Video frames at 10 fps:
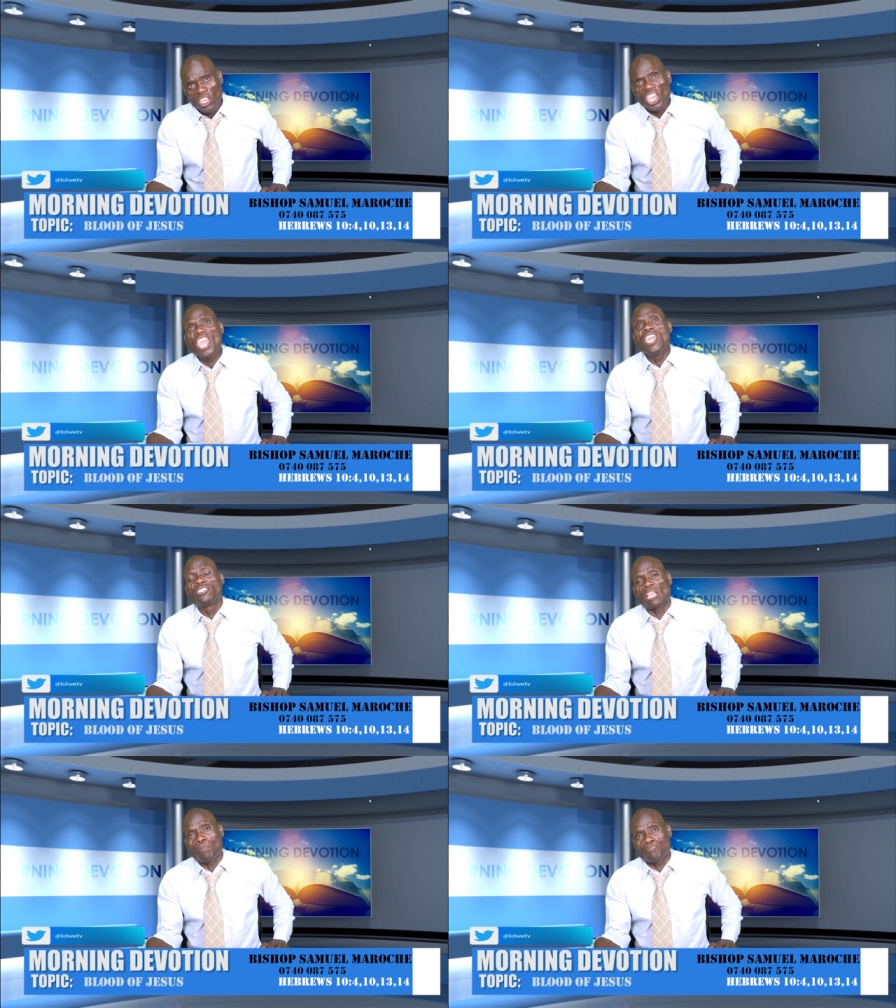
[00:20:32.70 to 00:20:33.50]

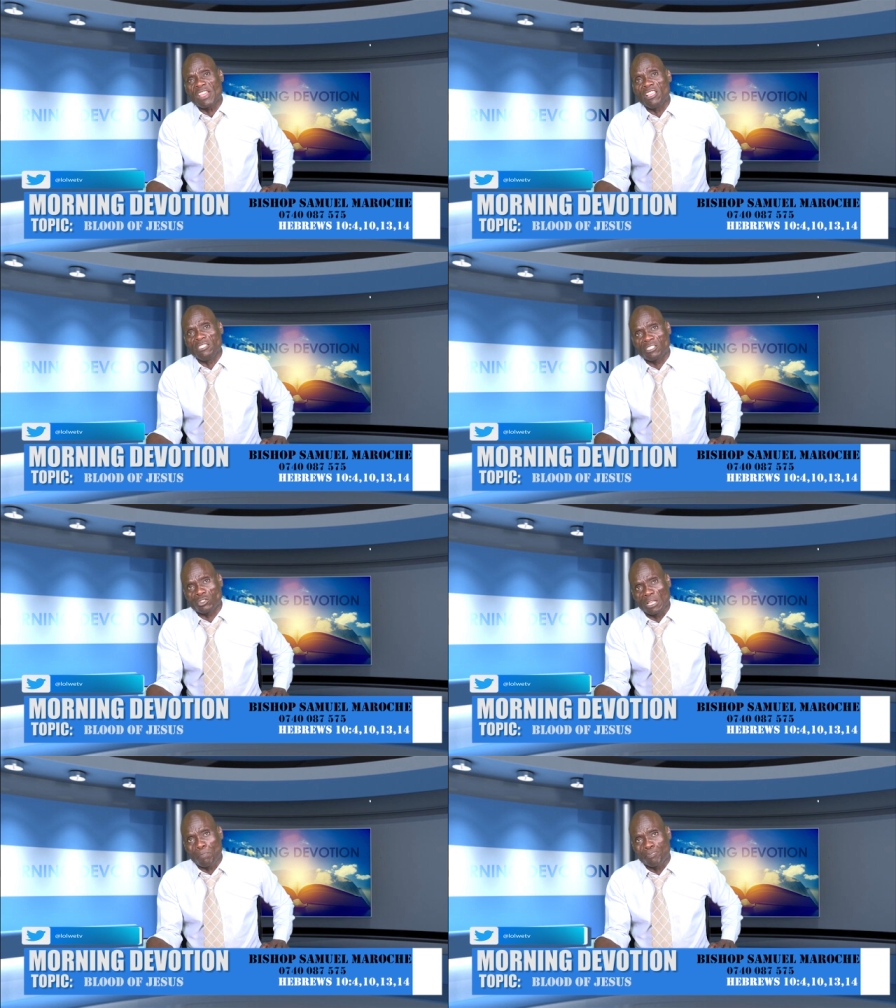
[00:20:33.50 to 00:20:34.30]
He is a
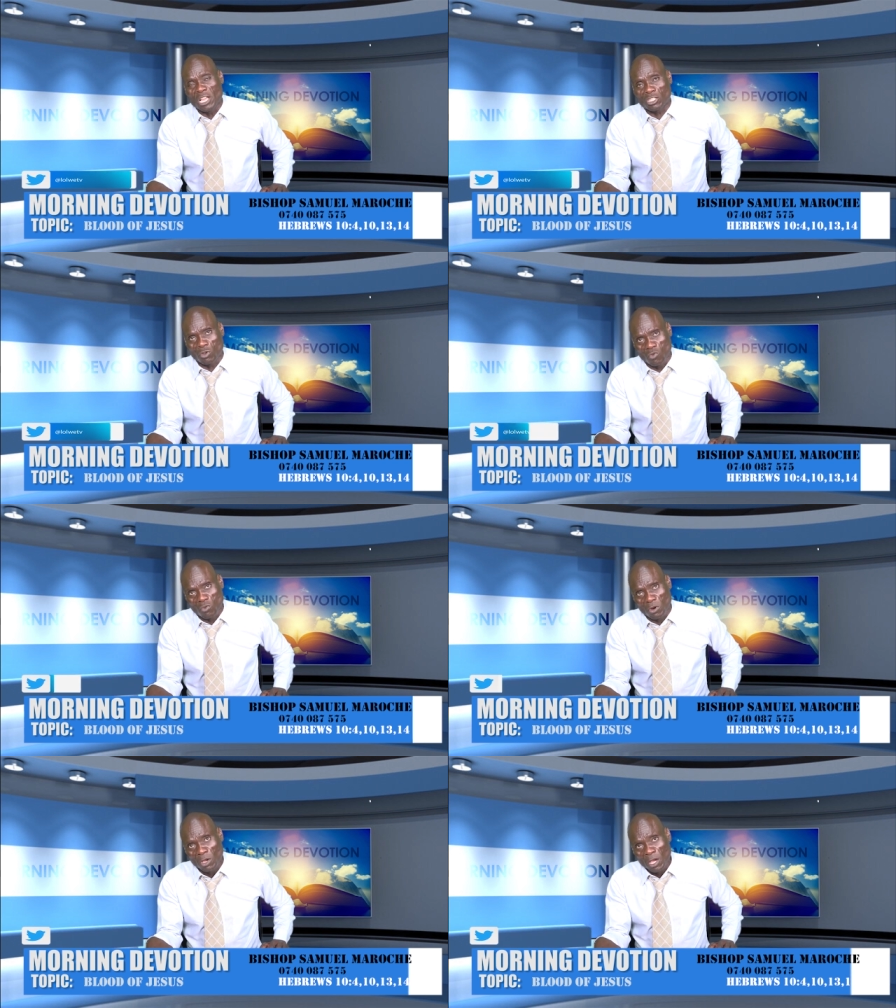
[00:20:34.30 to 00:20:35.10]
prince to the
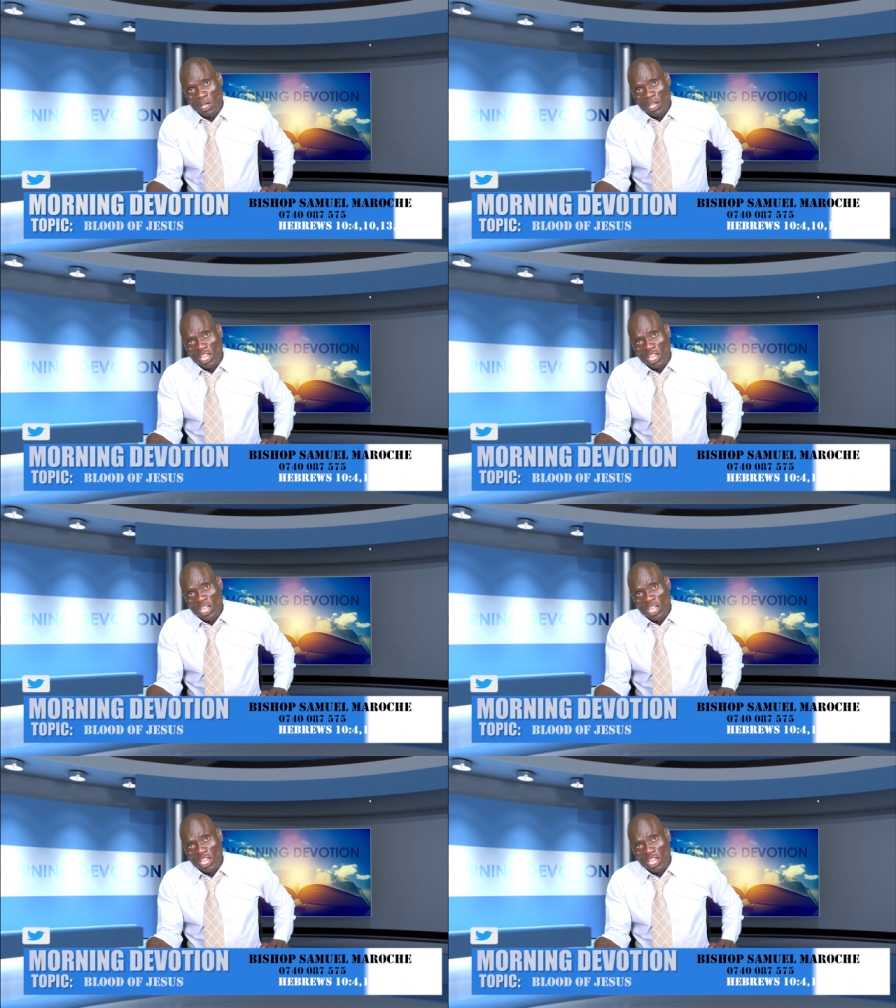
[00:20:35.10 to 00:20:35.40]
priesthood.